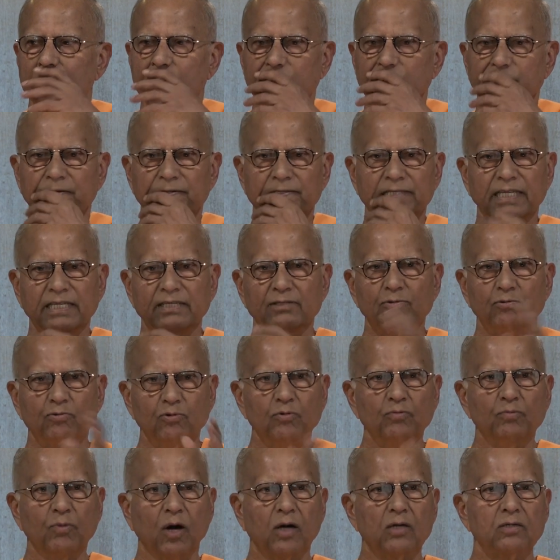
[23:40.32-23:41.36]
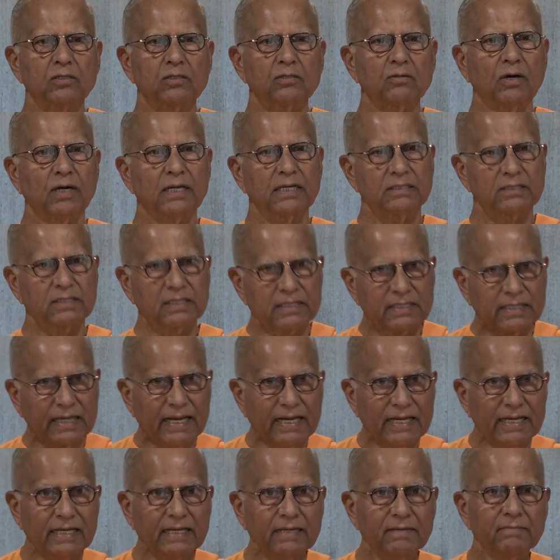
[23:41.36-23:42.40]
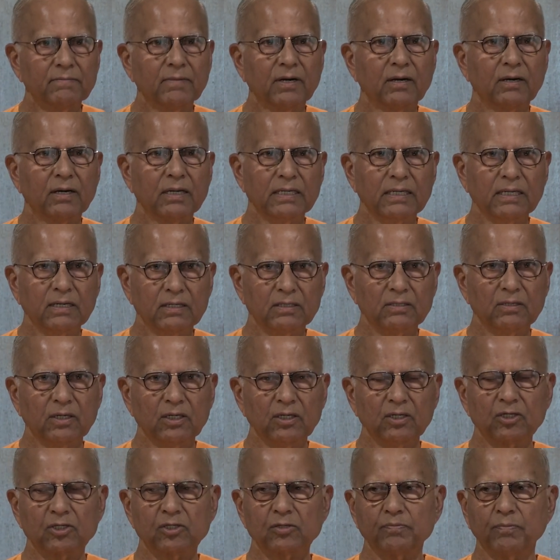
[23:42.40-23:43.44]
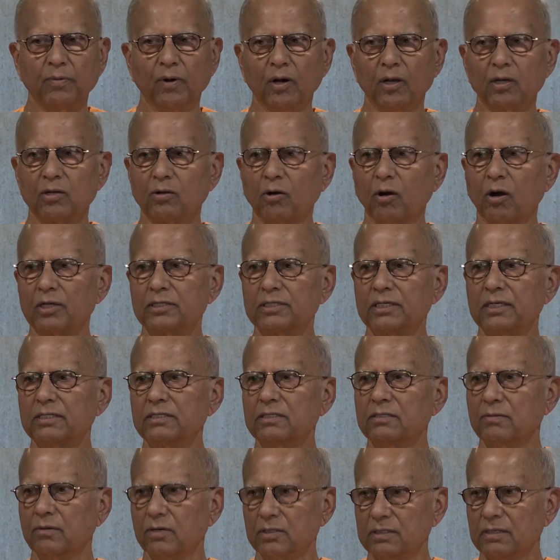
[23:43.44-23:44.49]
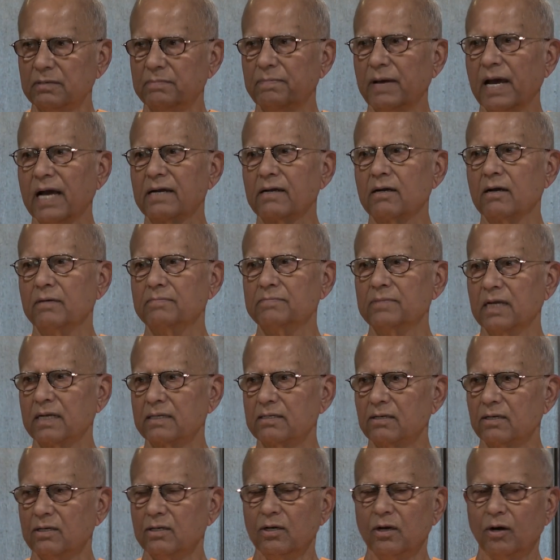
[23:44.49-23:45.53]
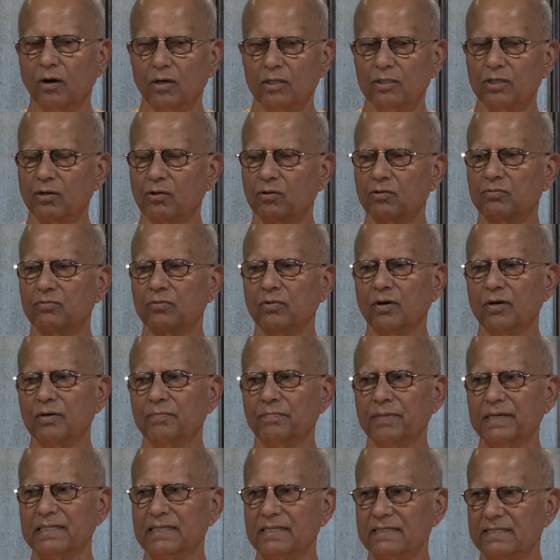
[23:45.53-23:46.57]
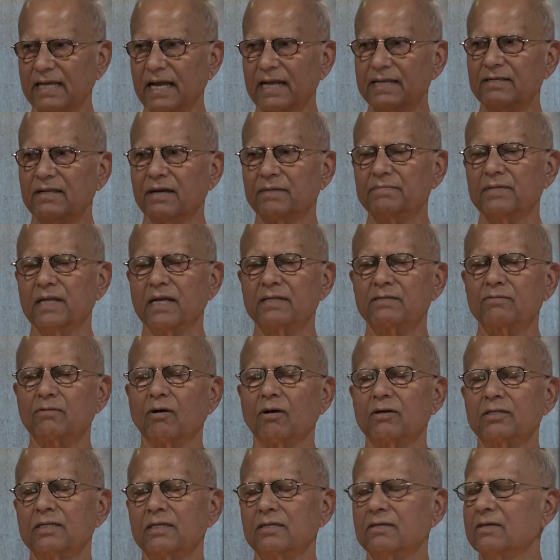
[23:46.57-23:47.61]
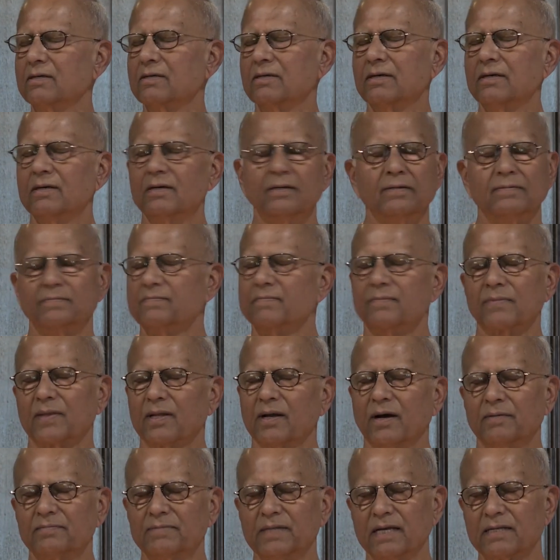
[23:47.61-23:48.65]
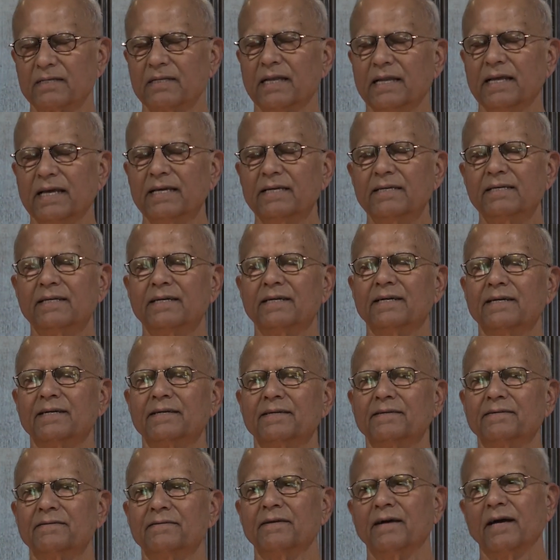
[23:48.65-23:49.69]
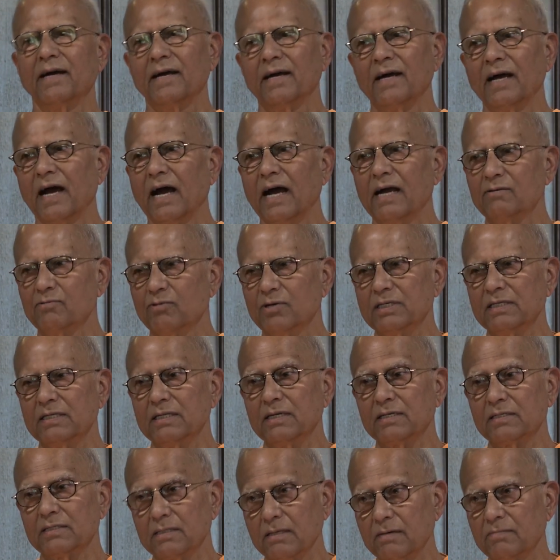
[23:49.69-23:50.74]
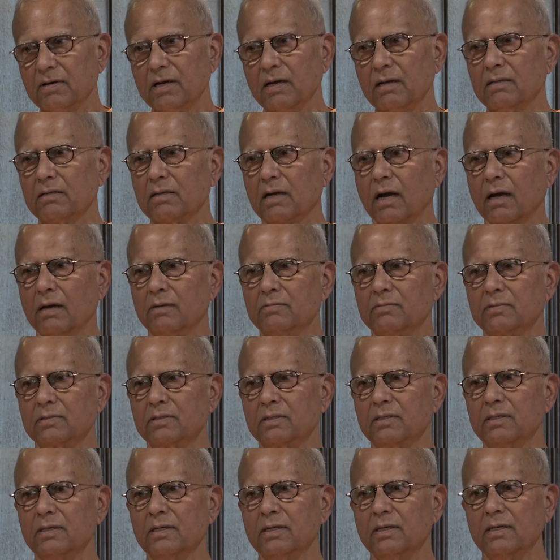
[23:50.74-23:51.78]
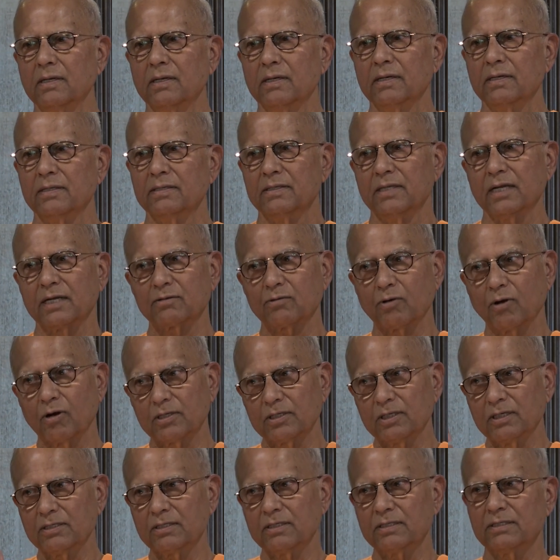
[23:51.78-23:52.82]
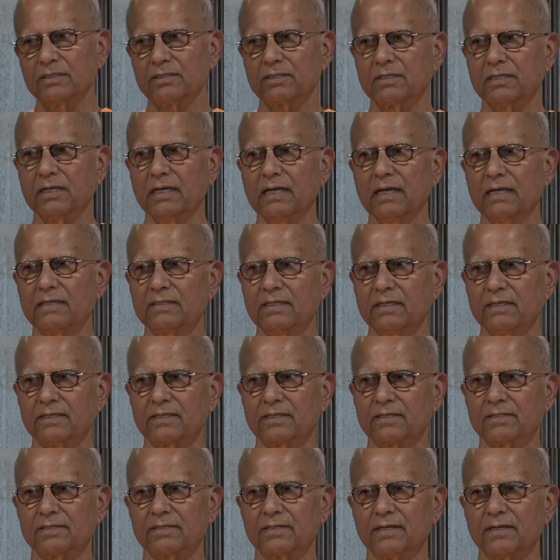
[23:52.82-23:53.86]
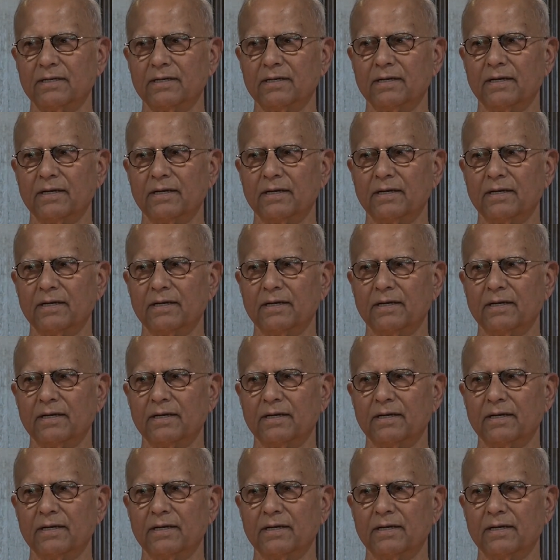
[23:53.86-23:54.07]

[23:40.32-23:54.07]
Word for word: So these two monks are staying in a, in a, small cottage on the bank of that, on the, by the side of that cottage, of that lake. I went there several times. That cottage still exists.